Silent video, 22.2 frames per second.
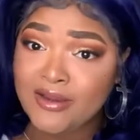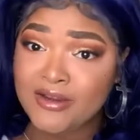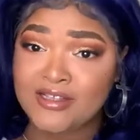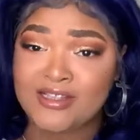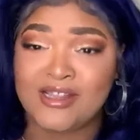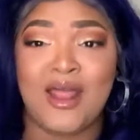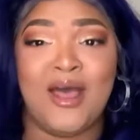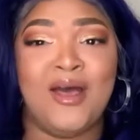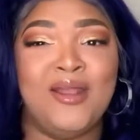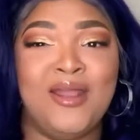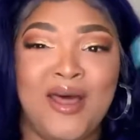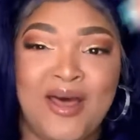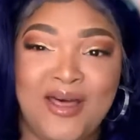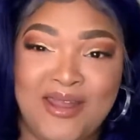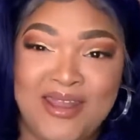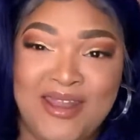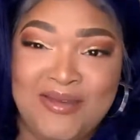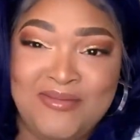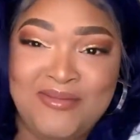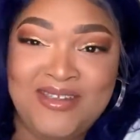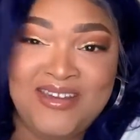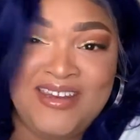No,
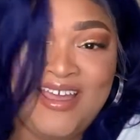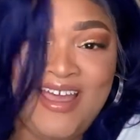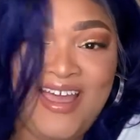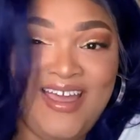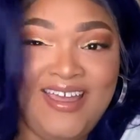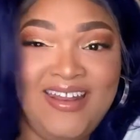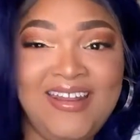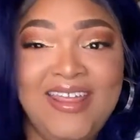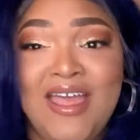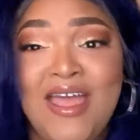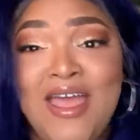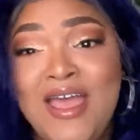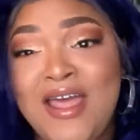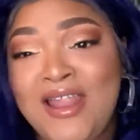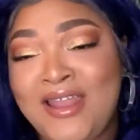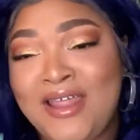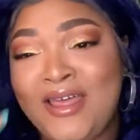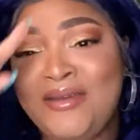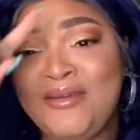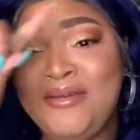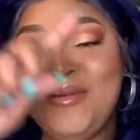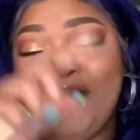let me not.
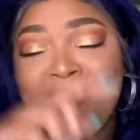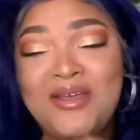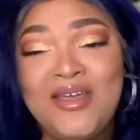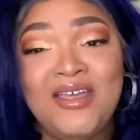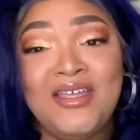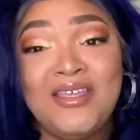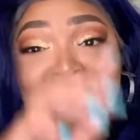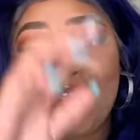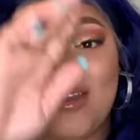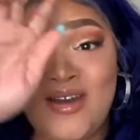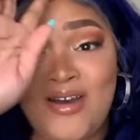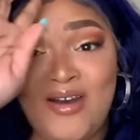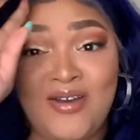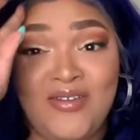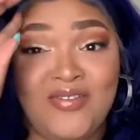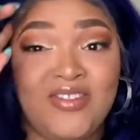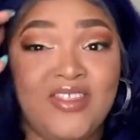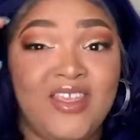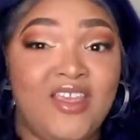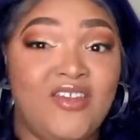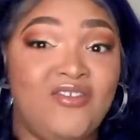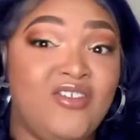Y'all,
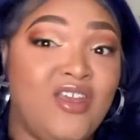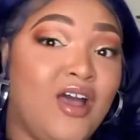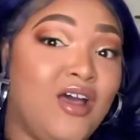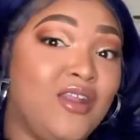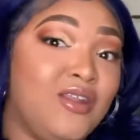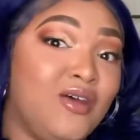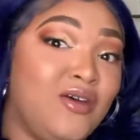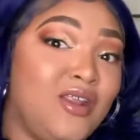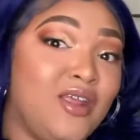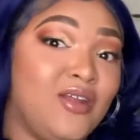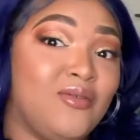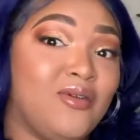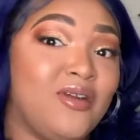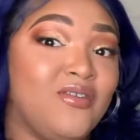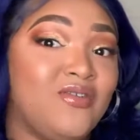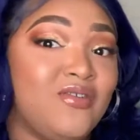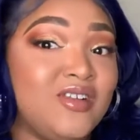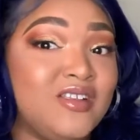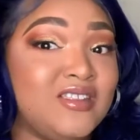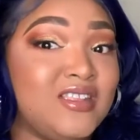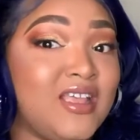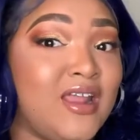if y'all know that
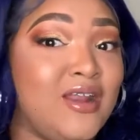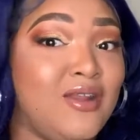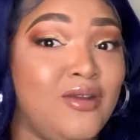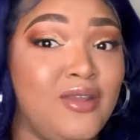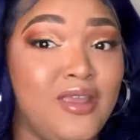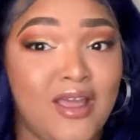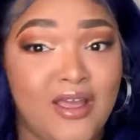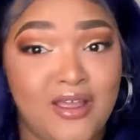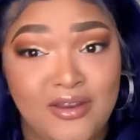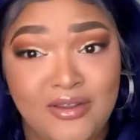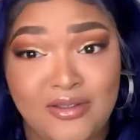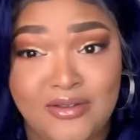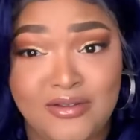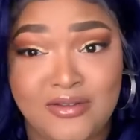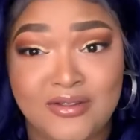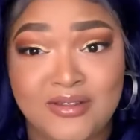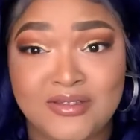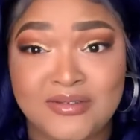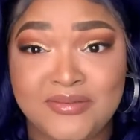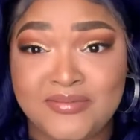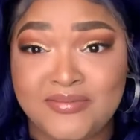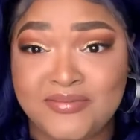reference, I know y'all do.
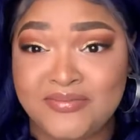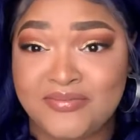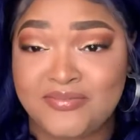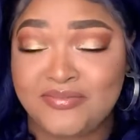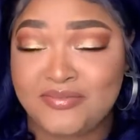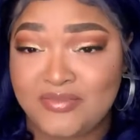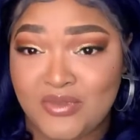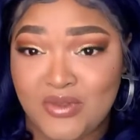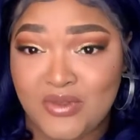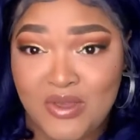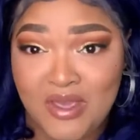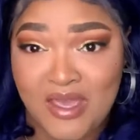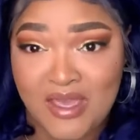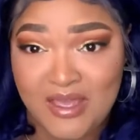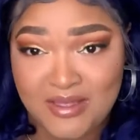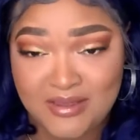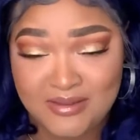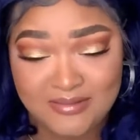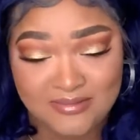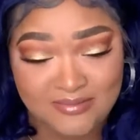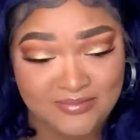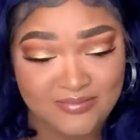Okay.
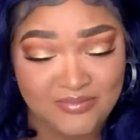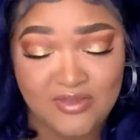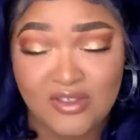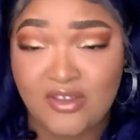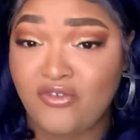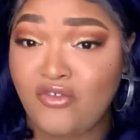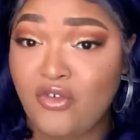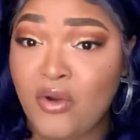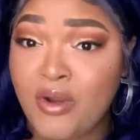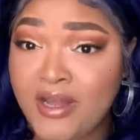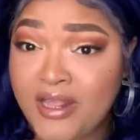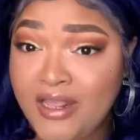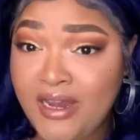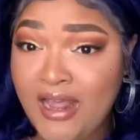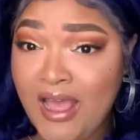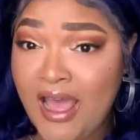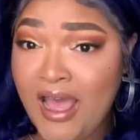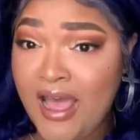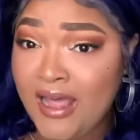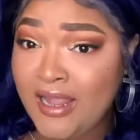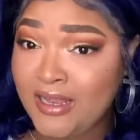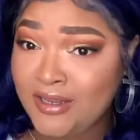
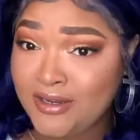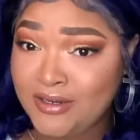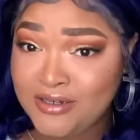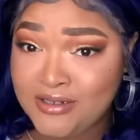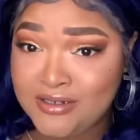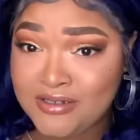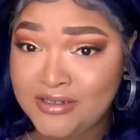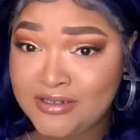$40!